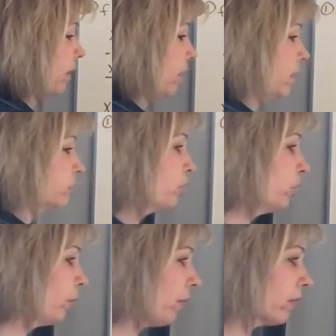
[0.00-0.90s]
So
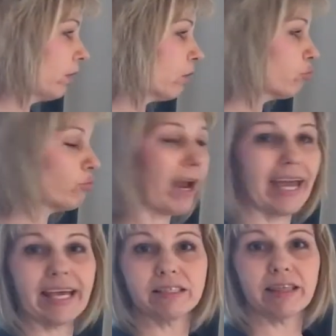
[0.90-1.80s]
you are going to
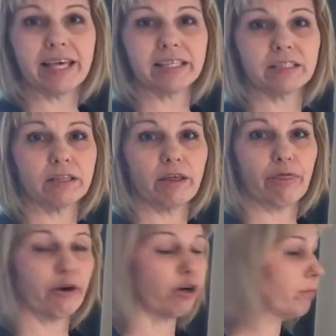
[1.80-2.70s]
raise this to the
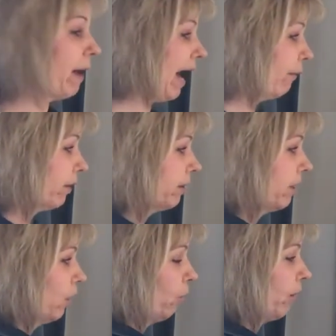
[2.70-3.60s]
3rd power,
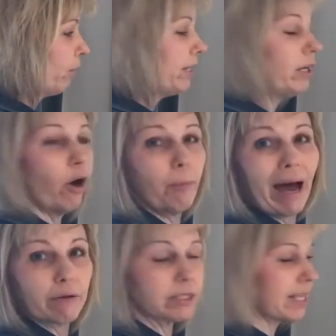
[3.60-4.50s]
where we know
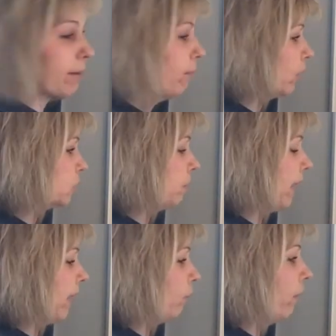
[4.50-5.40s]
powers get
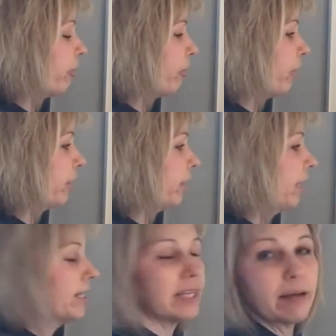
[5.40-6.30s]
multiplied. 1/3
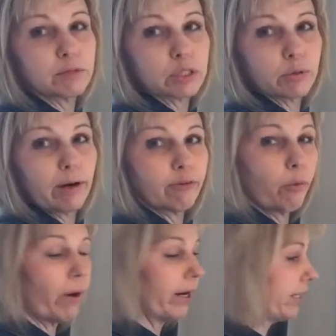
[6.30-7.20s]
times 3 over 1